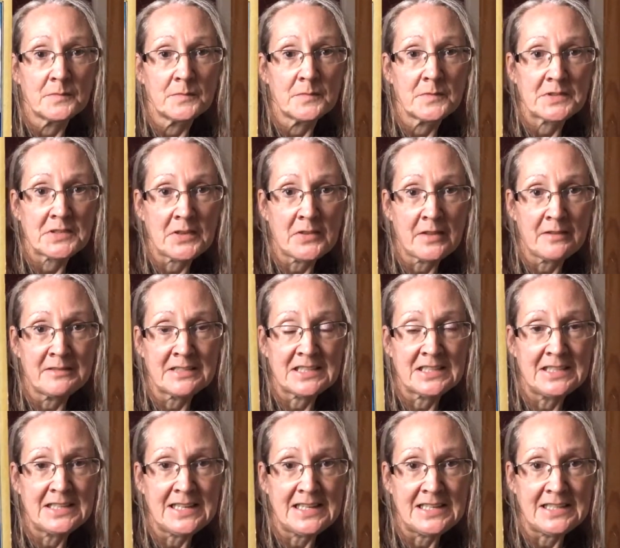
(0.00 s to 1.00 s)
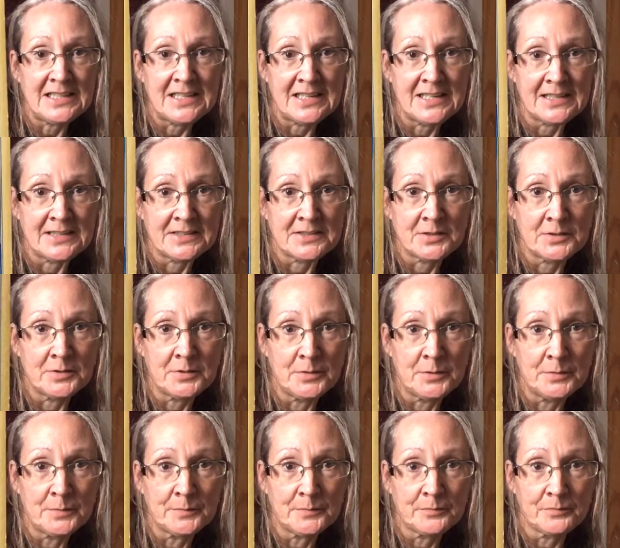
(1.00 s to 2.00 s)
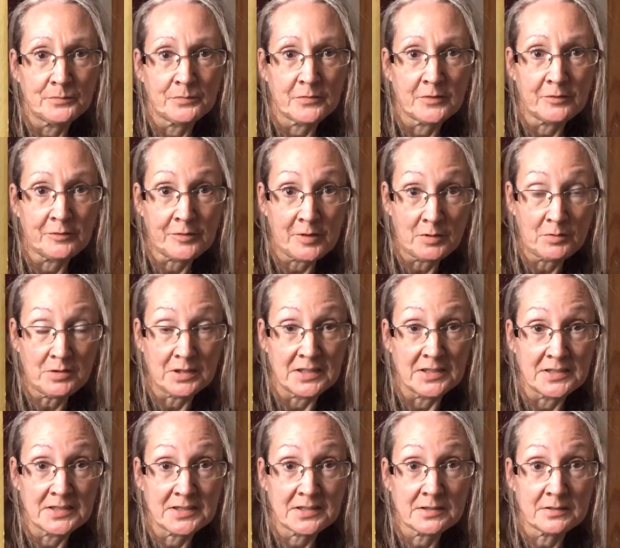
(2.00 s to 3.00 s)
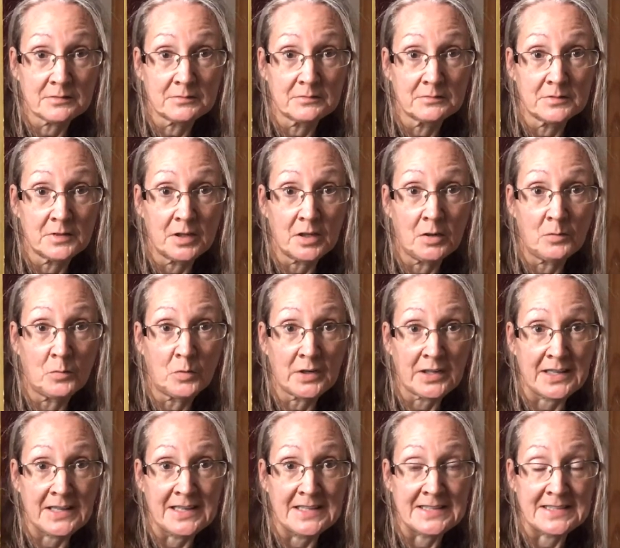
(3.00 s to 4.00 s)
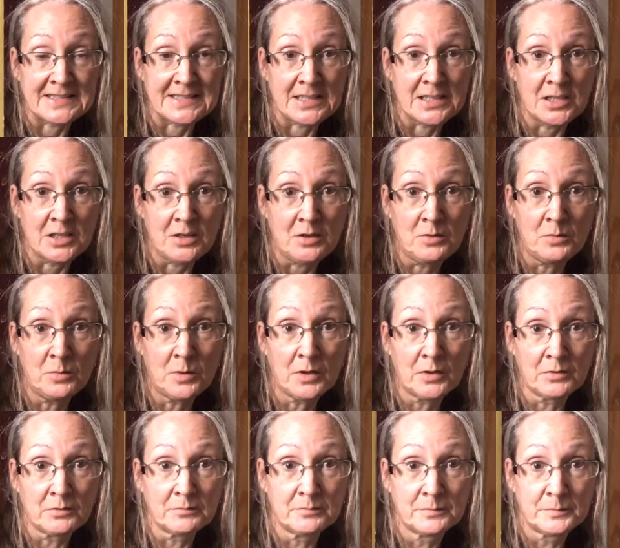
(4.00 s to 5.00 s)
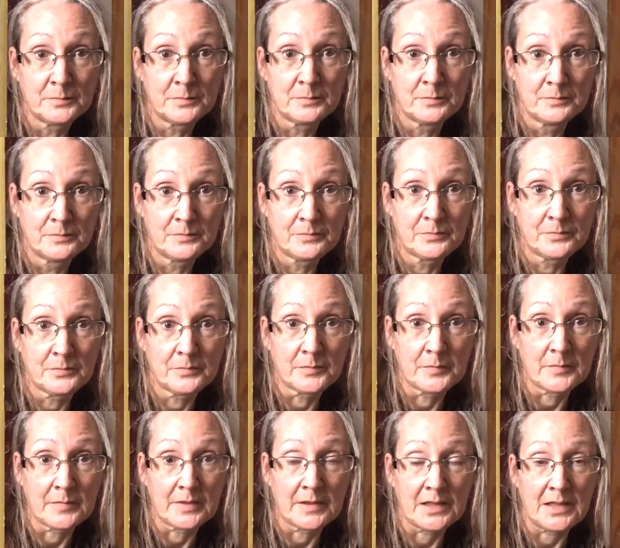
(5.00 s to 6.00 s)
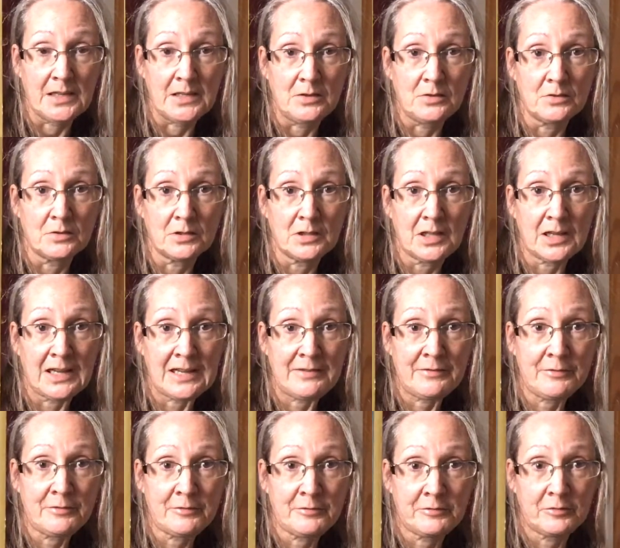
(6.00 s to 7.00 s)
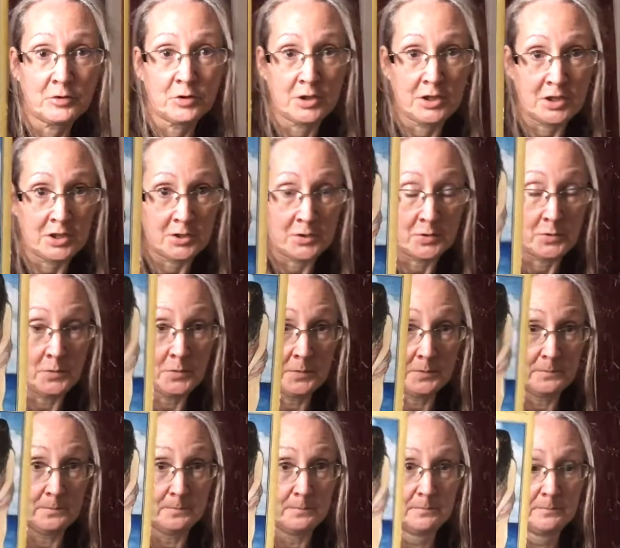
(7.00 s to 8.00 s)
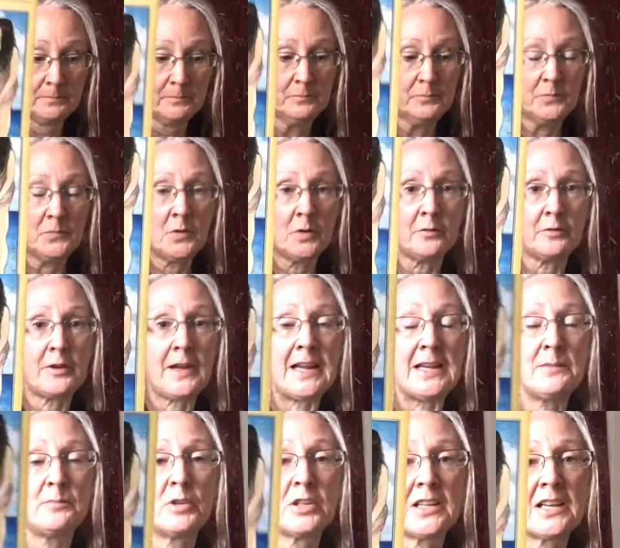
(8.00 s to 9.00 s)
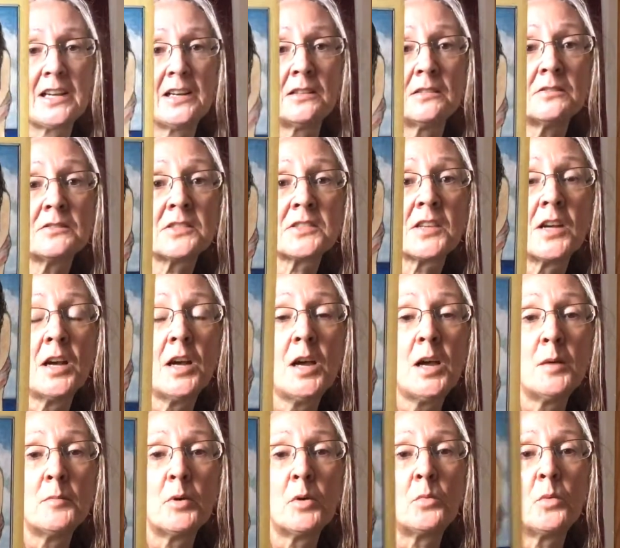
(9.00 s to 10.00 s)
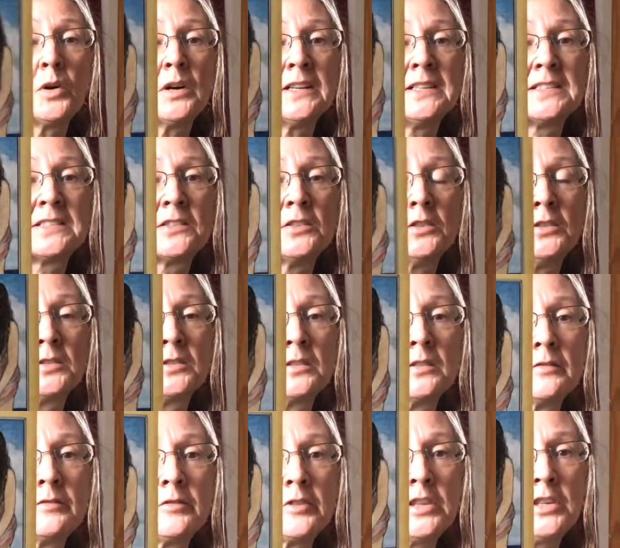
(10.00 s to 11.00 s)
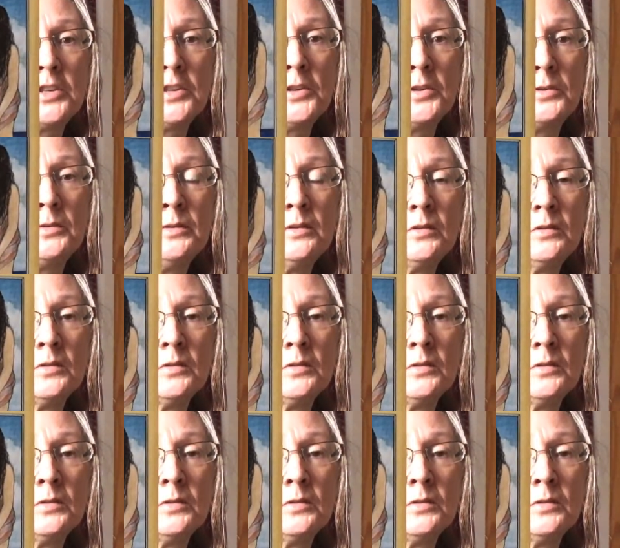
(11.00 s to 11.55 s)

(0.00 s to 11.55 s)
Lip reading: So there is a need here to focus on what it is that you want in your life for you, not for anybody else, but what is good for you.